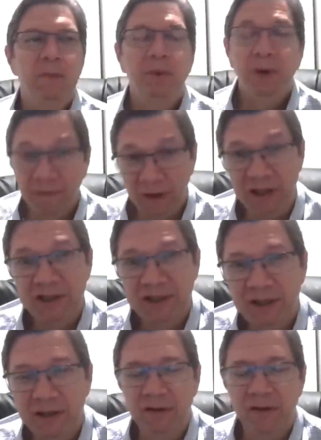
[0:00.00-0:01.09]

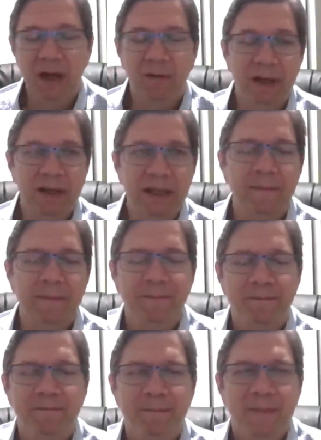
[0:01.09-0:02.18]
privileged to do that, Randy.
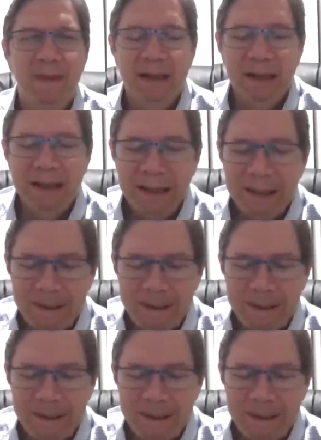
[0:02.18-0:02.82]
Thank